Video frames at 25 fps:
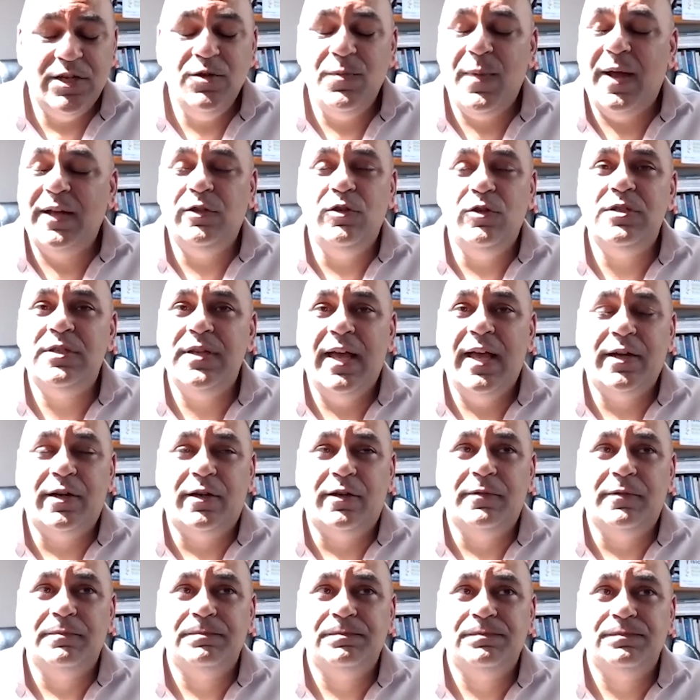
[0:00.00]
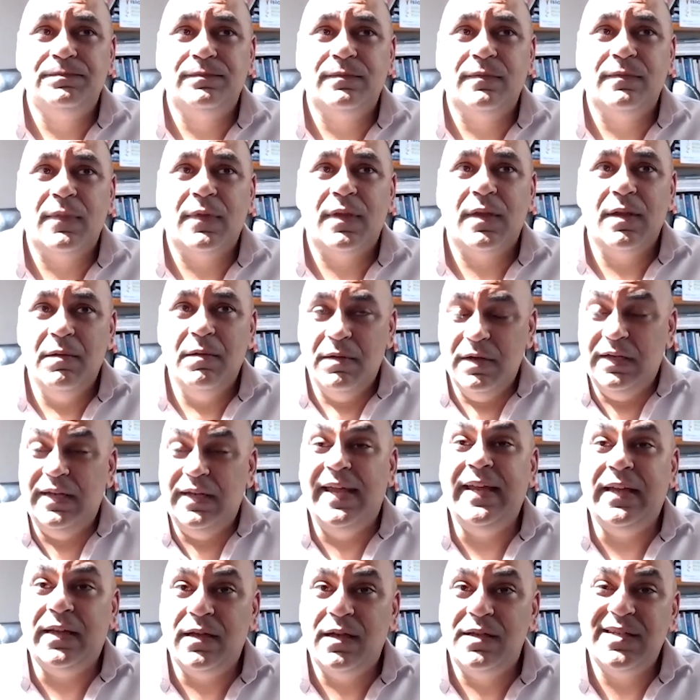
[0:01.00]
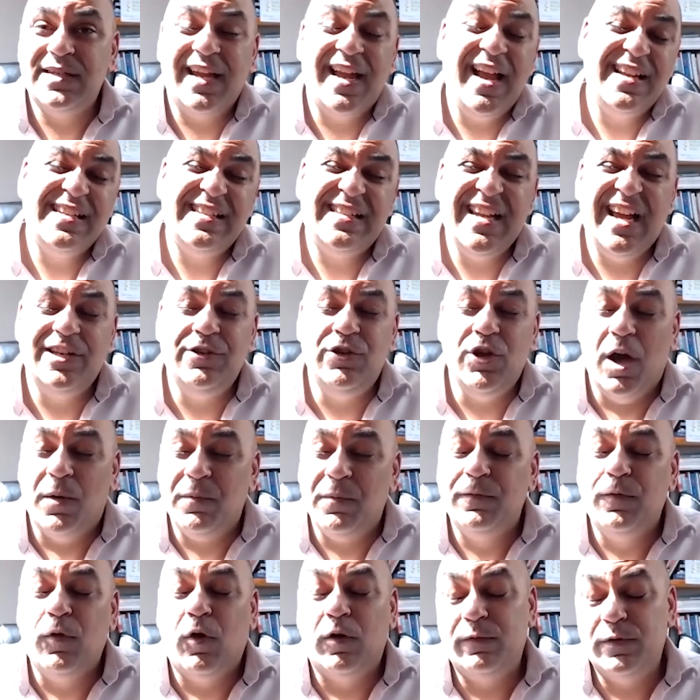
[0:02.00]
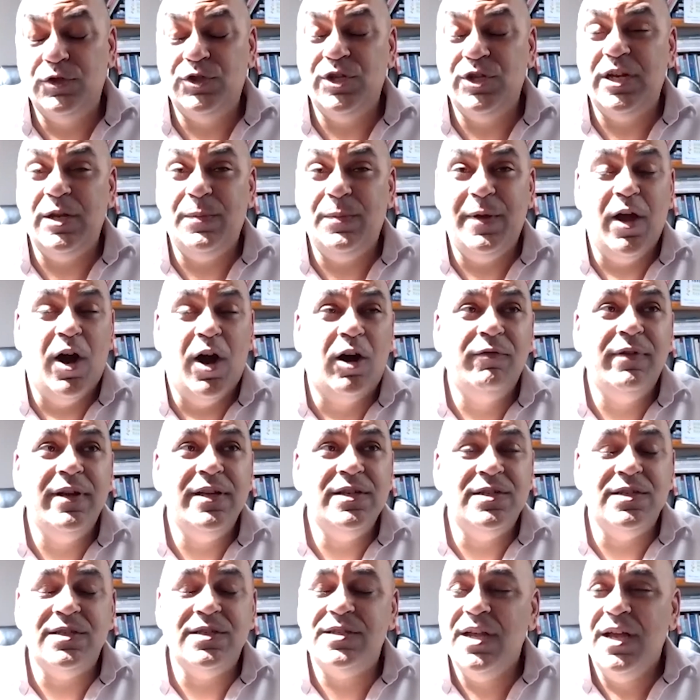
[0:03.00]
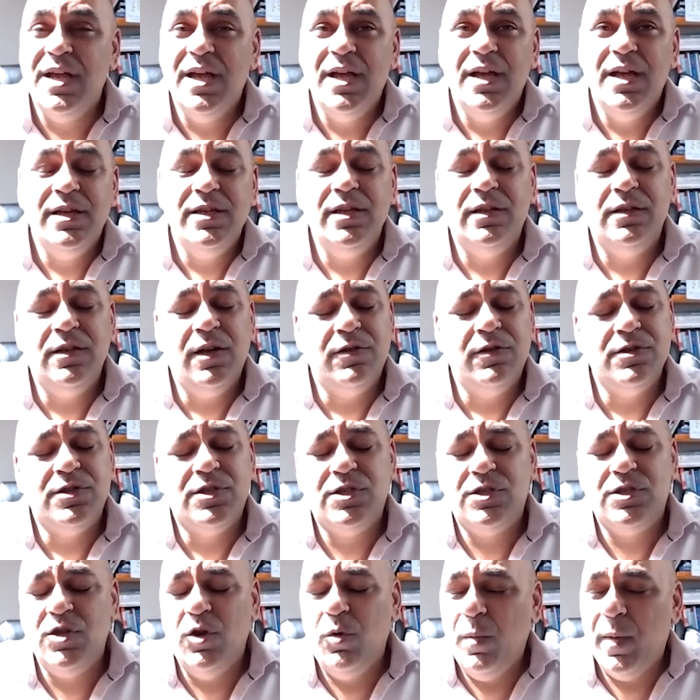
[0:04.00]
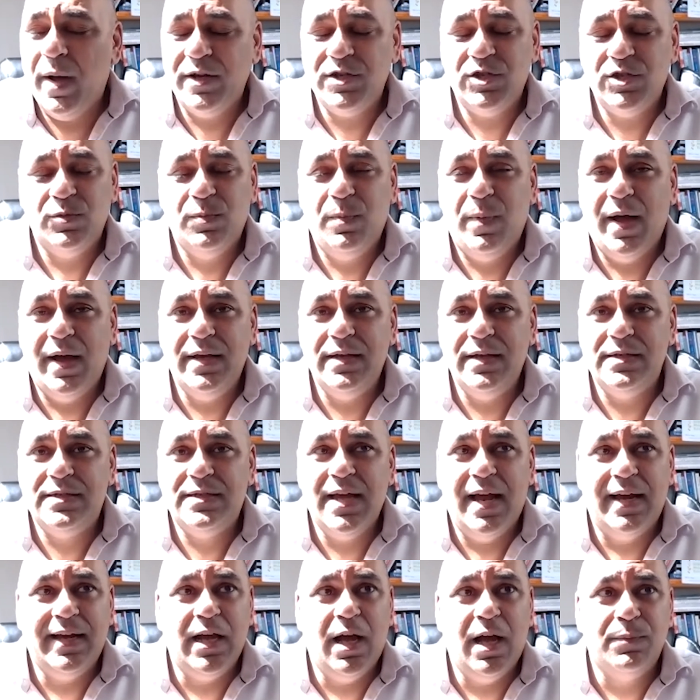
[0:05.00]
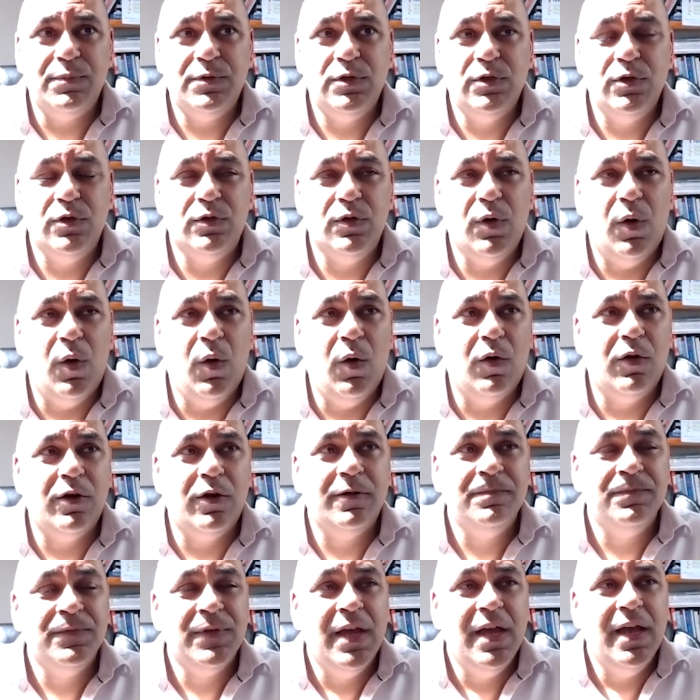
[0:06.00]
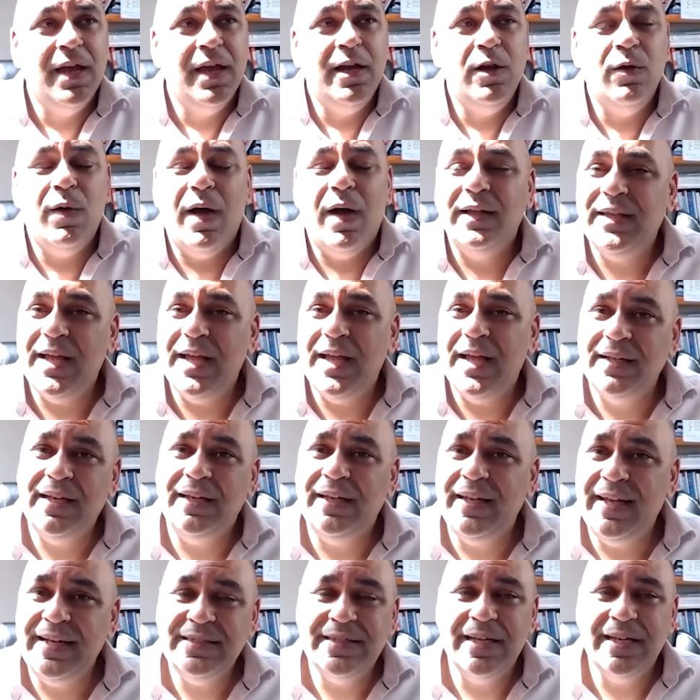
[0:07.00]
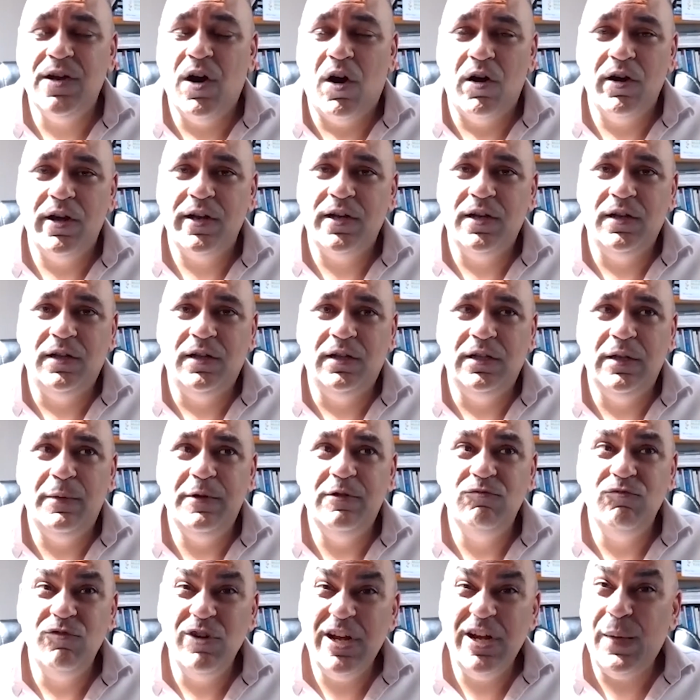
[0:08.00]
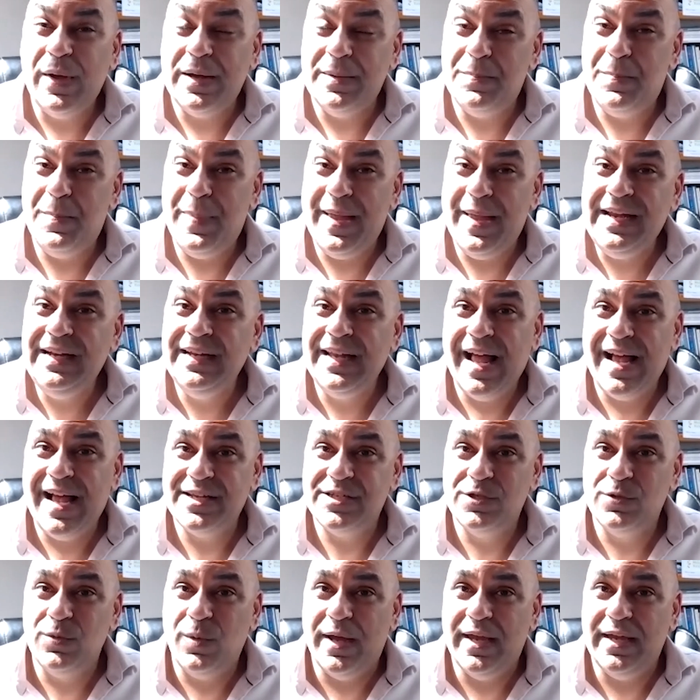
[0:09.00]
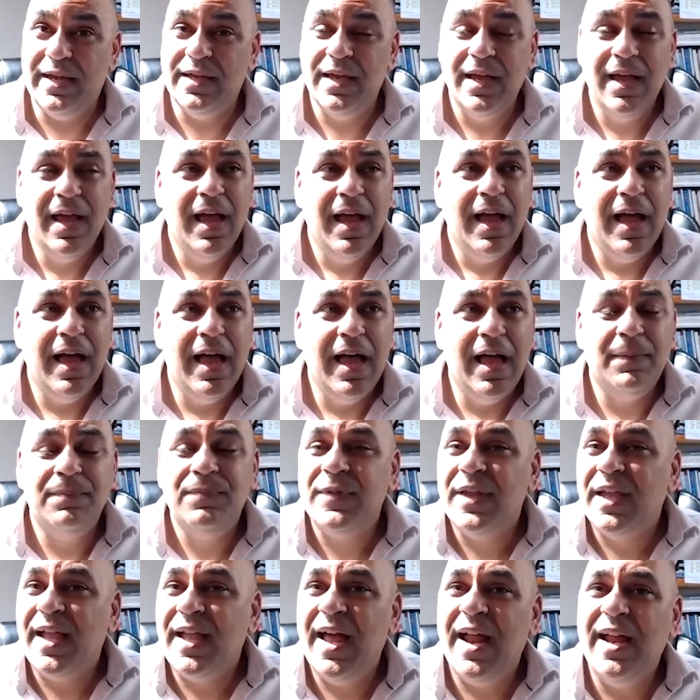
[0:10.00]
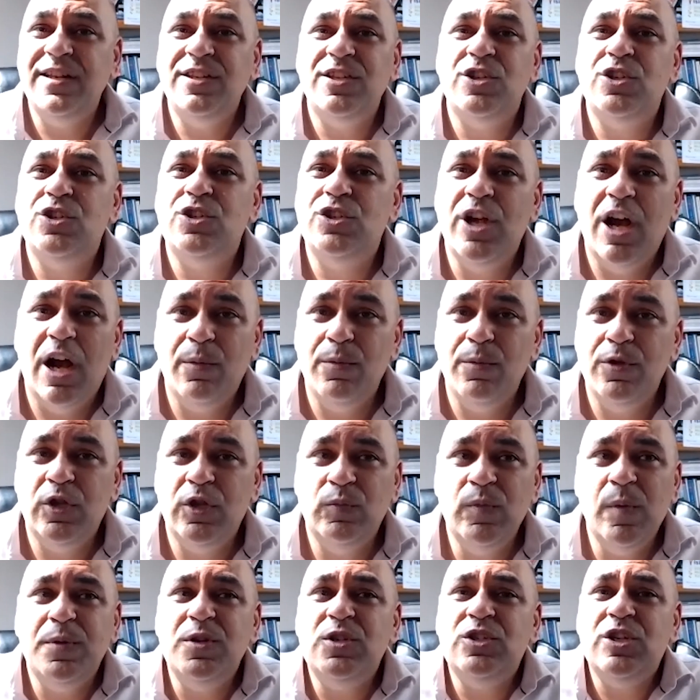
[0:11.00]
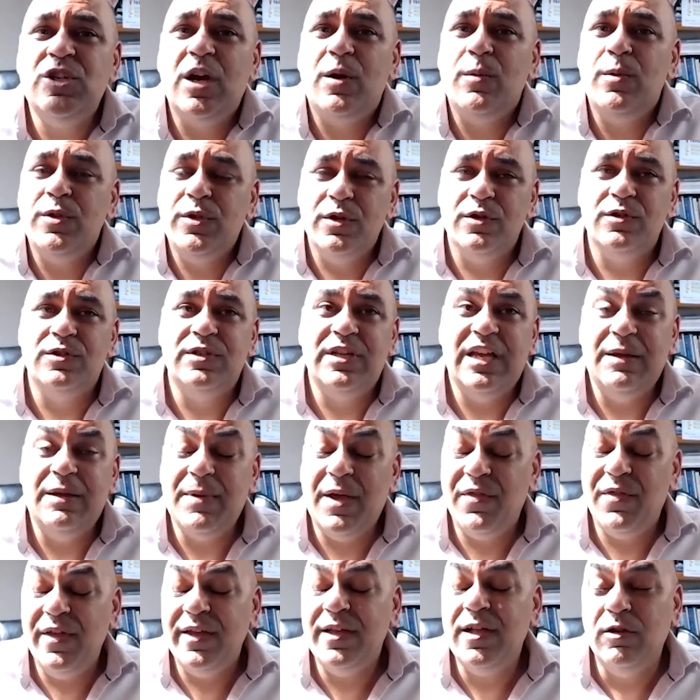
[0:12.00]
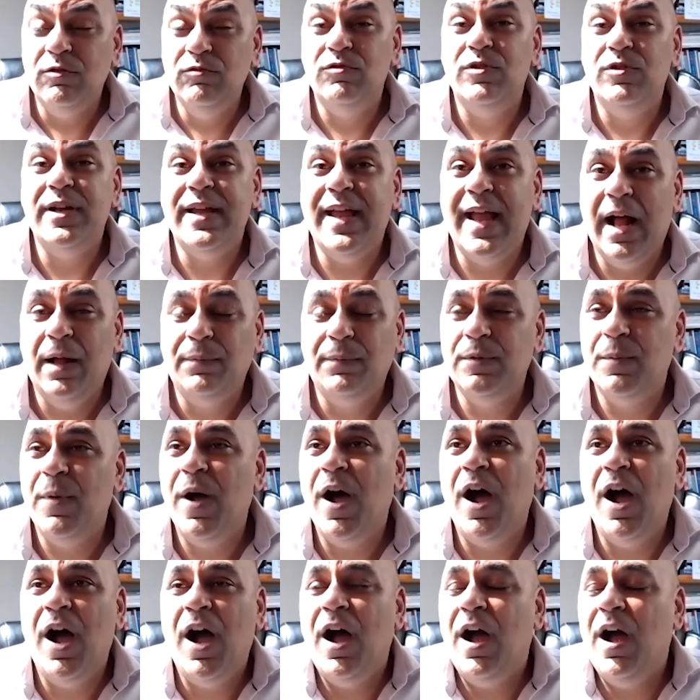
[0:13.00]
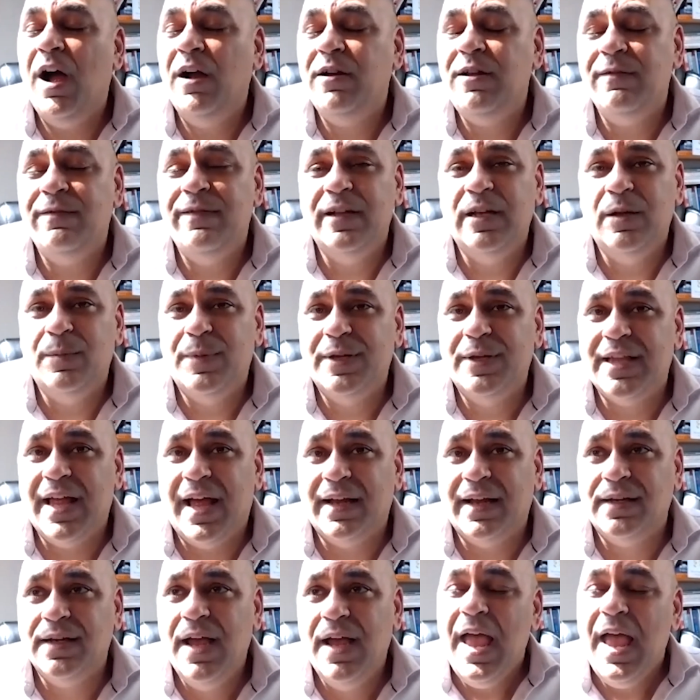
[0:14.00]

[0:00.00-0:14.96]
you my newsletter link, because I can't sign you up for it for GDPR reasons, you'll learn so much by signing up to it. Or, I did a LinkedIn article that really went big last week. Can I just share it with you? Maybe share it with your team. I think it will really help them. How do you feel about that?